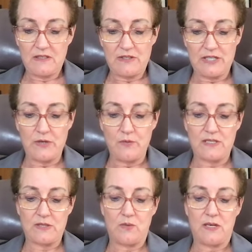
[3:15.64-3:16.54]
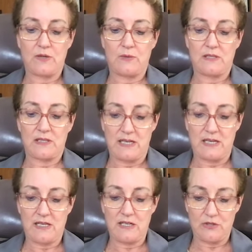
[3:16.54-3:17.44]
She was the one who was
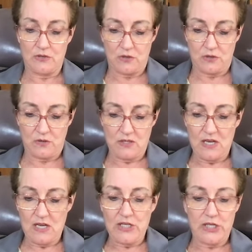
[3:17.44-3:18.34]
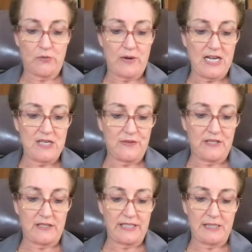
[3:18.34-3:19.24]
in control. She arranged for
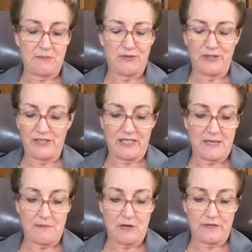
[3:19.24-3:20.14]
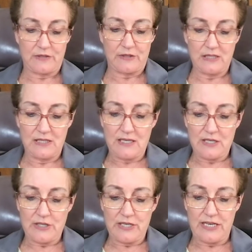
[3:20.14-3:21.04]
the cleanup crew to come over.
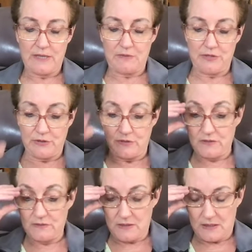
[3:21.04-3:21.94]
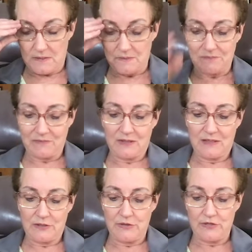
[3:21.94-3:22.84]
She helped to
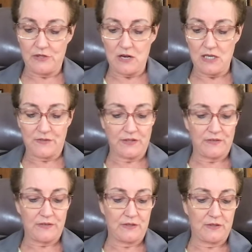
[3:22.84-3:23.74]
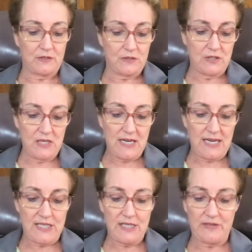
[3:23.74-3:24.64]
choose songs for the funeral,
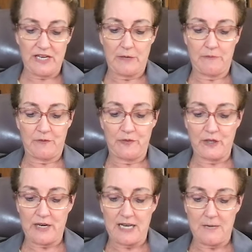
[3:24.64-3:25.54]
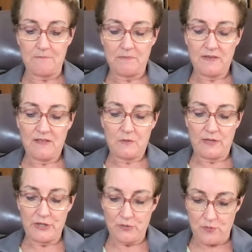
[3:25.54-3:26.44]
and she even helped figure out
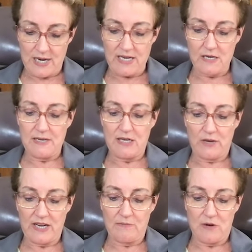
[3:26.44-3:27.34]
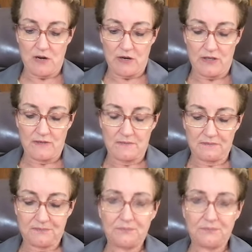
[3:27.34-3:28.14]
what to write on my grave marker.